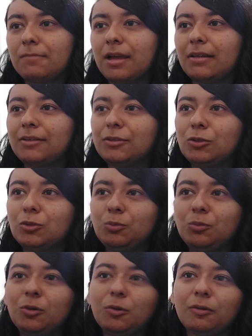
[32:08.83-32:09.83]
I
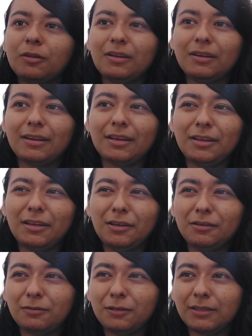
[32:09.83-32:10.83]
don't think any
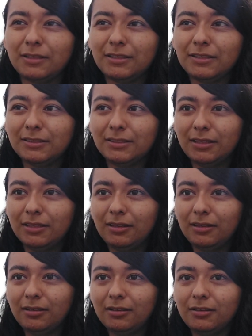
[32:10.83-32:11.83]
of what he's
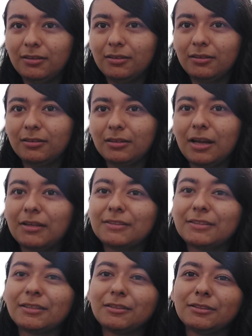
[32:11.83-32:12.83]
saying I,
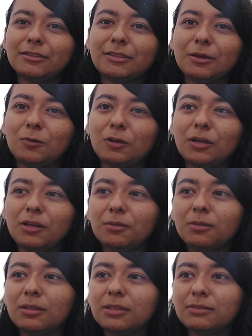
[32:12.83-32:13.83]
it's hard to say what he
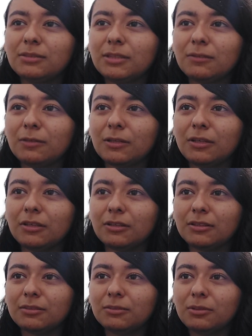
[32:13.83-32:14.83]
believes and what he
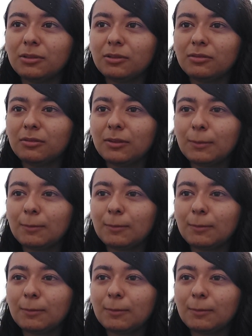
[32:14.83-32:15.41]
doesn't believe